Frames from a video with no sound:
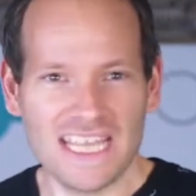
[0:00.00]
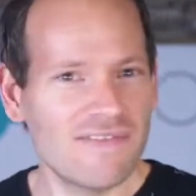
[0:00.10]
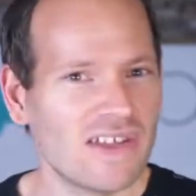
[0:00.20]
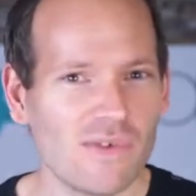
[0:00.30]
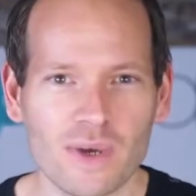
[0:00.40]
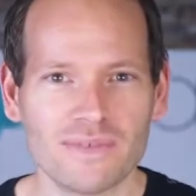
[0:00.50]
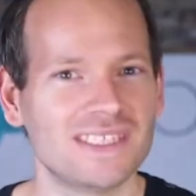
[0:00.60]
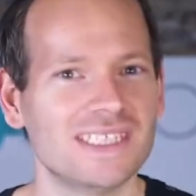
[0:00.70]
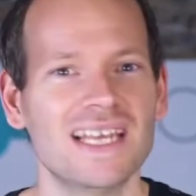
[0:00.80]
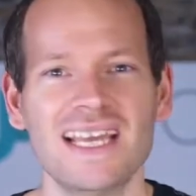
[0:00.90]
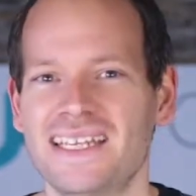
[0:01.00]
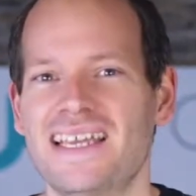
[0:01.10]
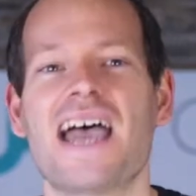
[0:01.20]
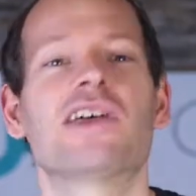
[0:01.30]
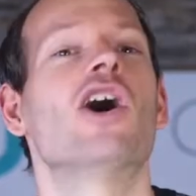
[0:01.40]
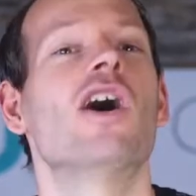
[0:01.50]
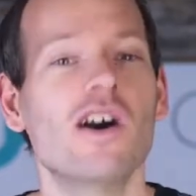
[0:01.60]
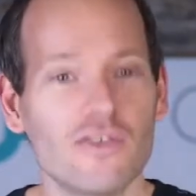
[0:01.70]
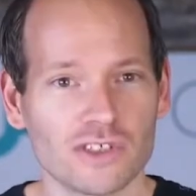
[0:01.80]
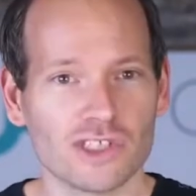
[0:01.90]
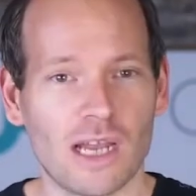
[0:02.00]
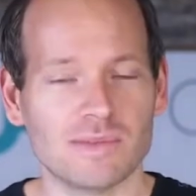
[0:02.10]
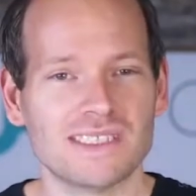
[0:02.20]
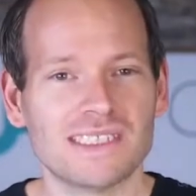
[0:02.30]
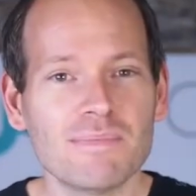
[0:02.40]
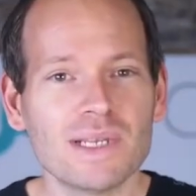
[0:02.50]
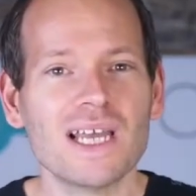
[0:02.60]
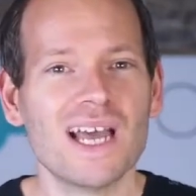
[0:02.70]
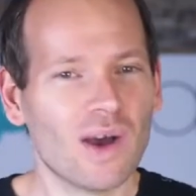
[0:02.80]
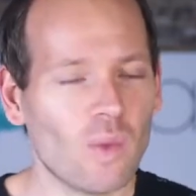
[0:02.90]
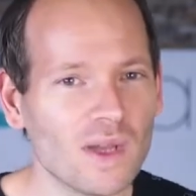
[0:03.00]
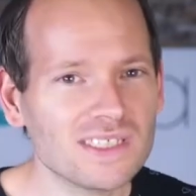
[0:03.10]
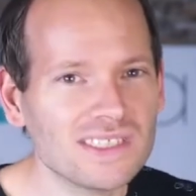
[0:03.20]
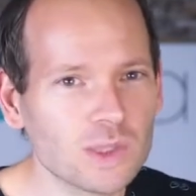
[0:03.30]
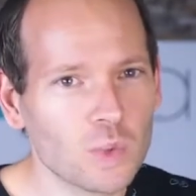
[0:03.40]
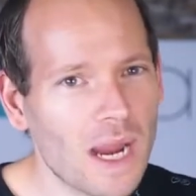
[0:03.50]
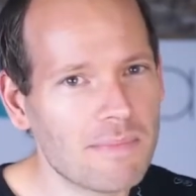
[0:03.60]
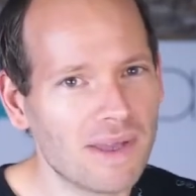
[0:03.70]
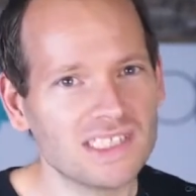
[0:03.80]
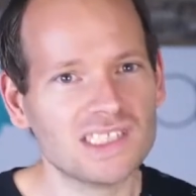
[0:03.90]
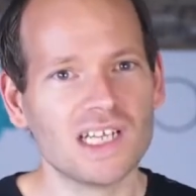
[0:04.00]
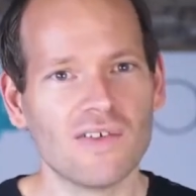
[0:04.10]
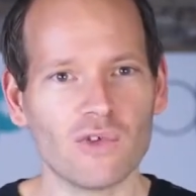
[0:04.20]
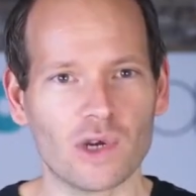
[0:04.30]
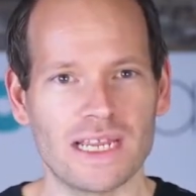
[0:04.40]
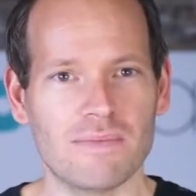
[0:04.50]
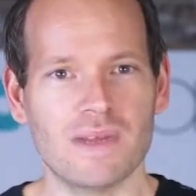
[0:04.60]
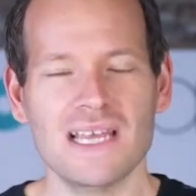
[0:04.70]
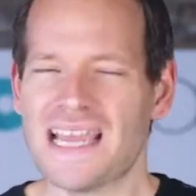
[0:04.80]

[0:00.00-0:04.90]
Even if he would have seen the ad 100 times, it simply wasn't the right message for him.